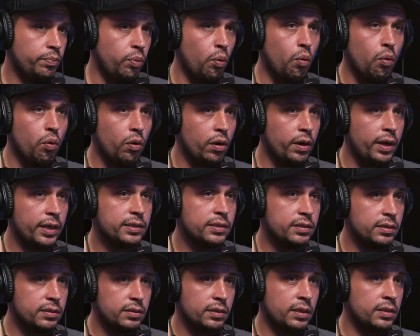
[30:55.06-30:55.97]
poor at
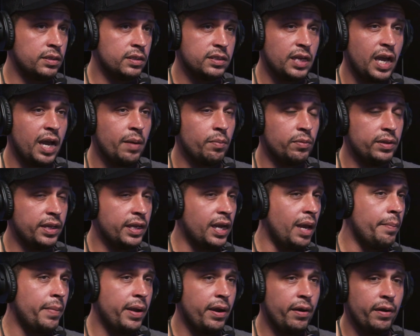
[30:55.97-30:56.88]
the time when they
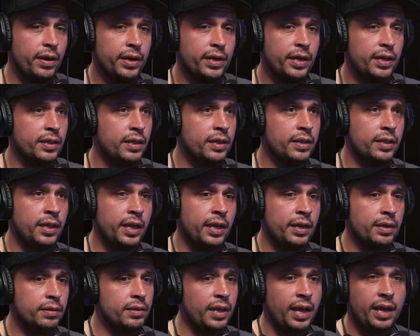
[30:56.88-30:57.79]
got married, and
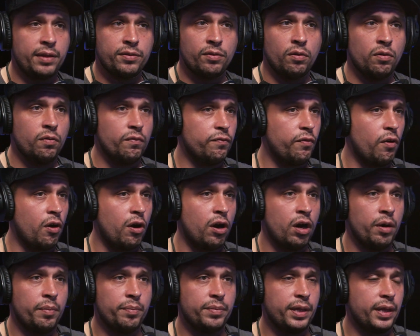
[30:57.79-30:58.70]
they had their own
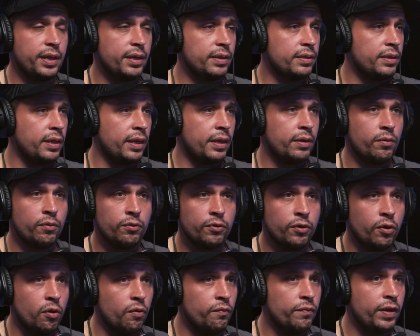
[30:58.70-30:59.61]
farm. They grew
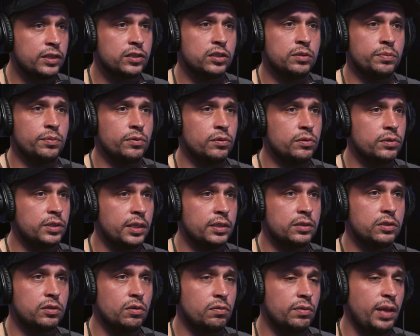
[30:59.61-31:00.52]
their own vegetables,
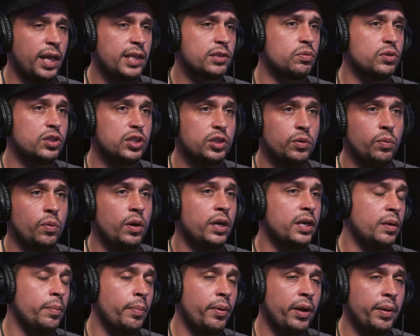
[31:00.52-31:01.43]
and so that's what she
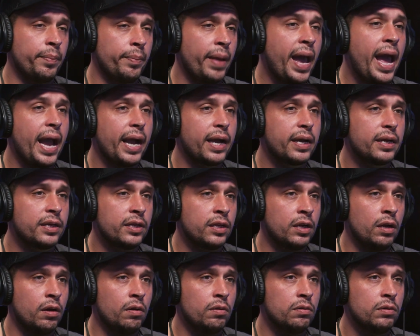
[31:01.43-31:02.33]
wanted to bring back.
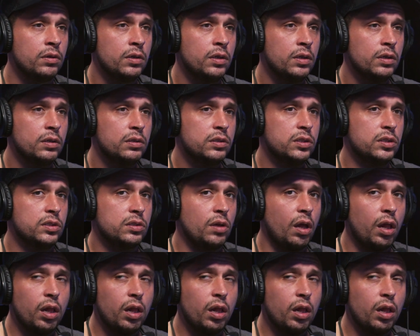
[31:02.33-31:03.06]
She's